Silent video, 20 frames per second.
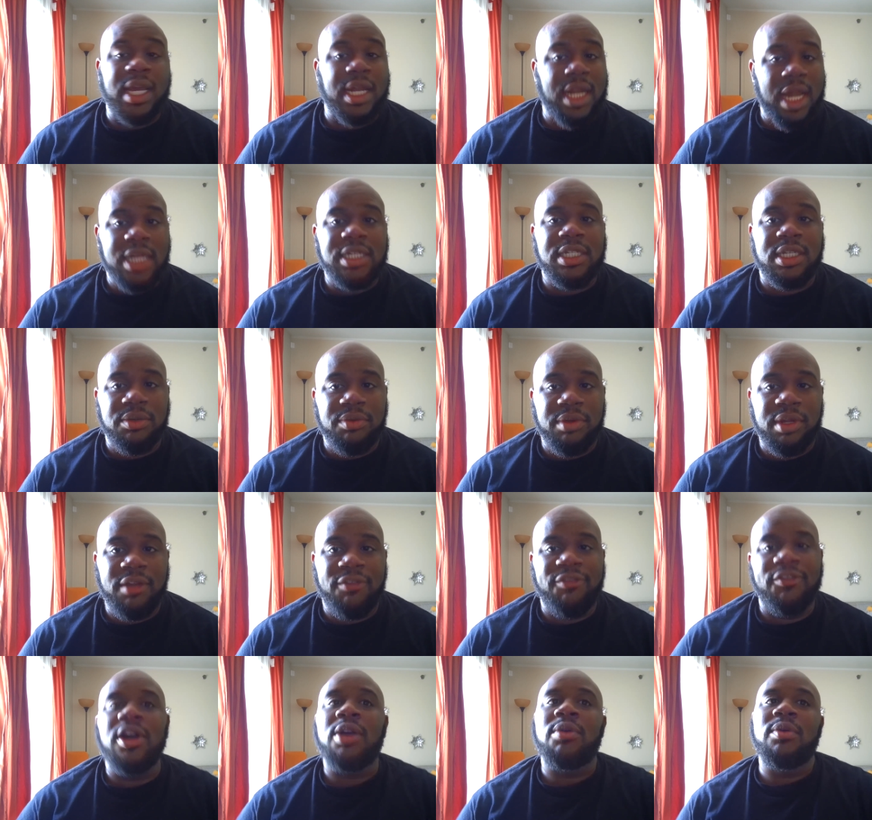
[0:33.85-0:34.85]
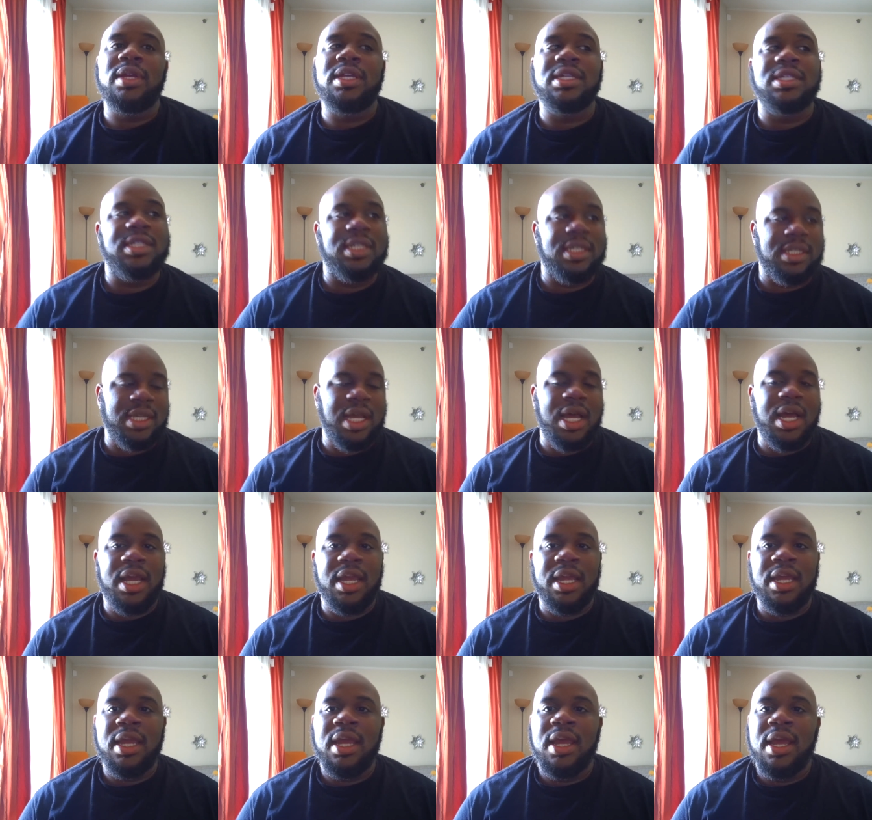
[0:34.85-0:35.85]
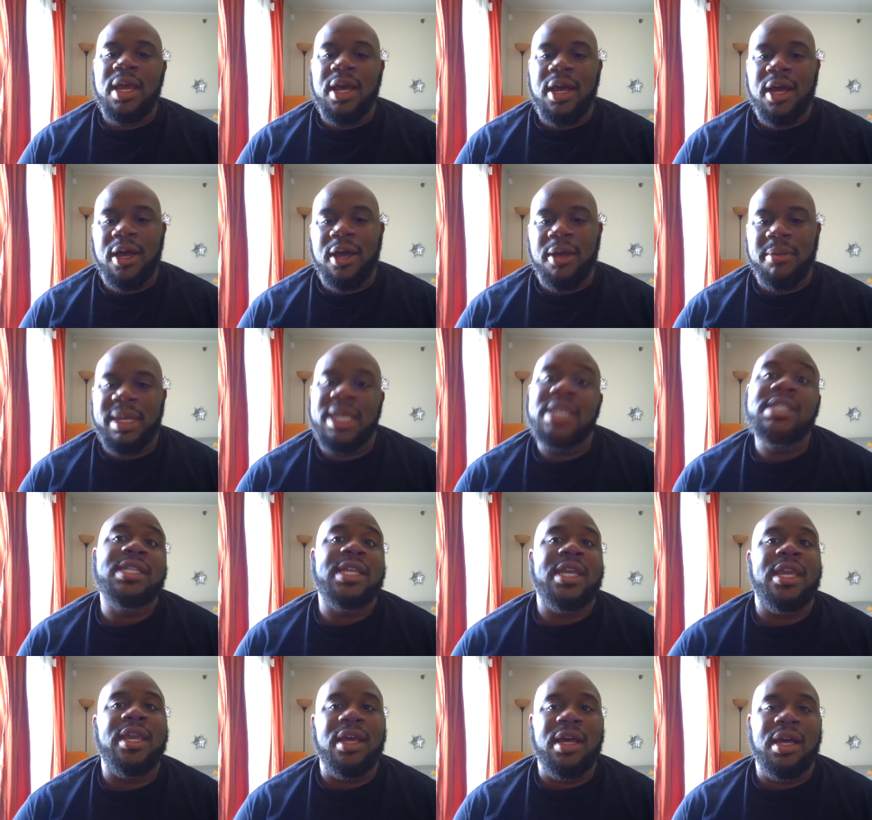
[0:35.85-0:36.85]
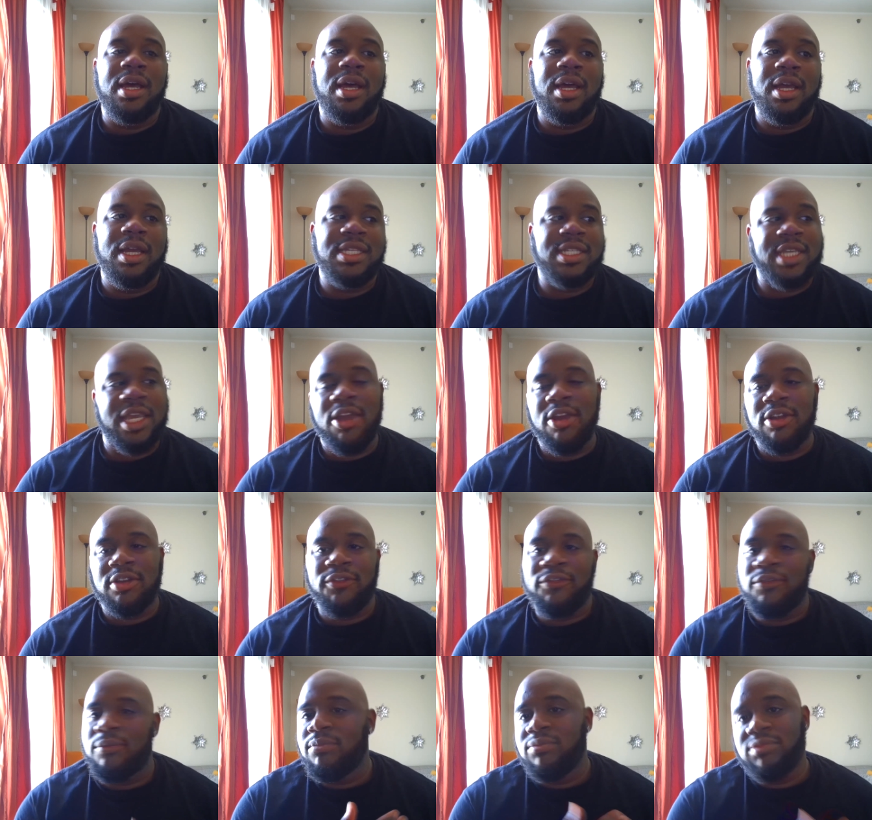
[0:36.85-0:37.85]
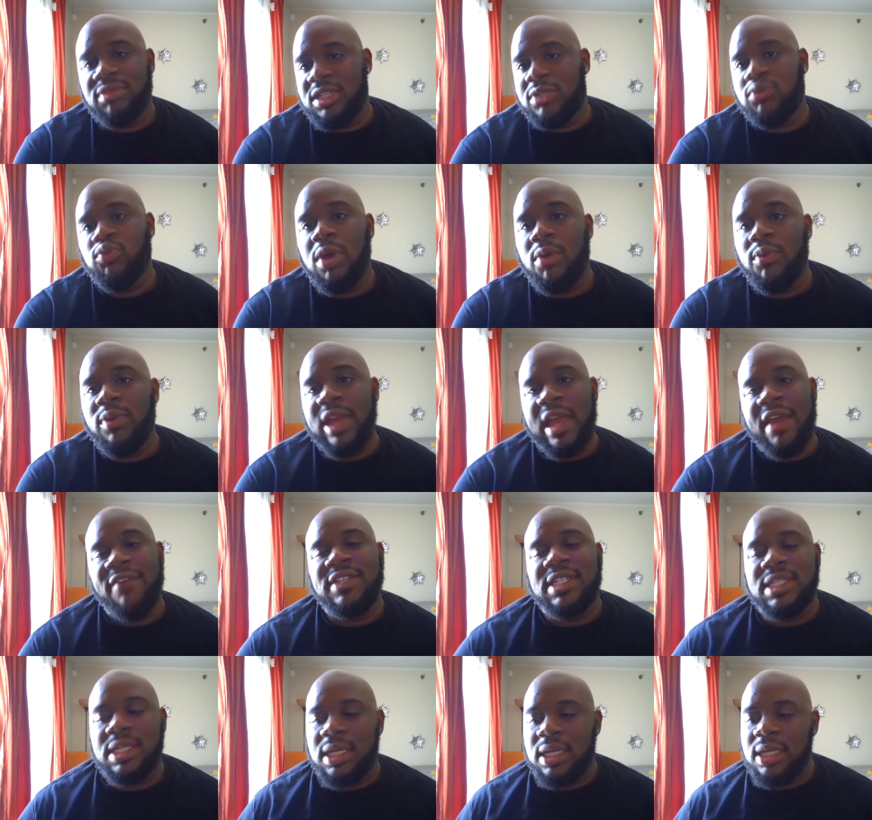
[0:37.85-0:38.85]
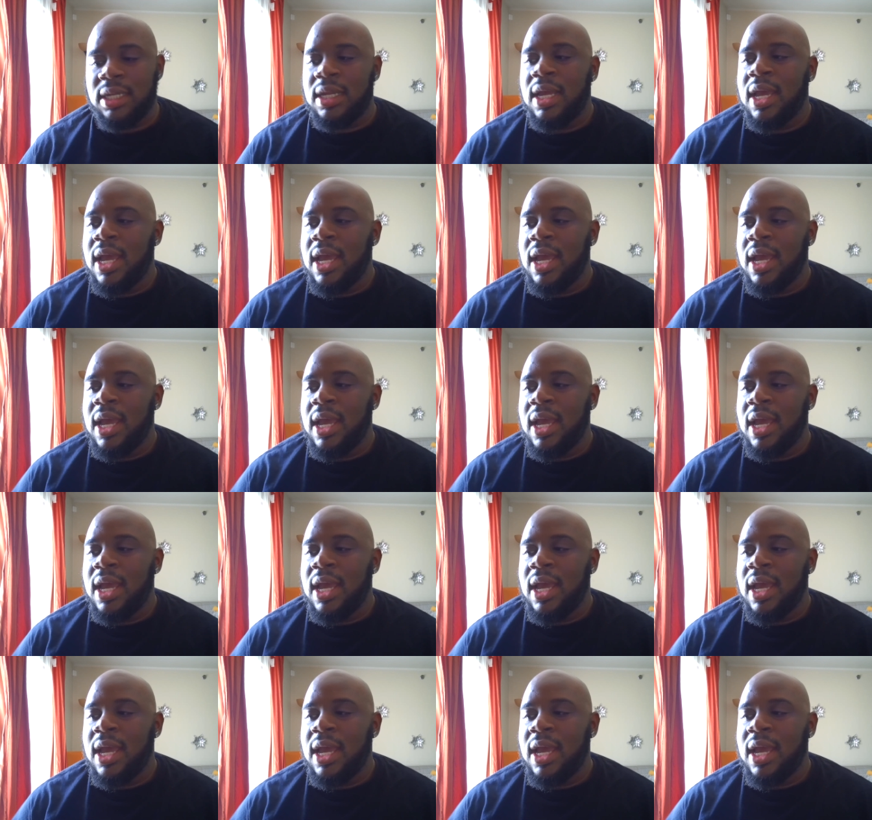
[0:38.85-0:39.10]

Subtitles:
And I actually really fuck with his design and his character from just what we have seen.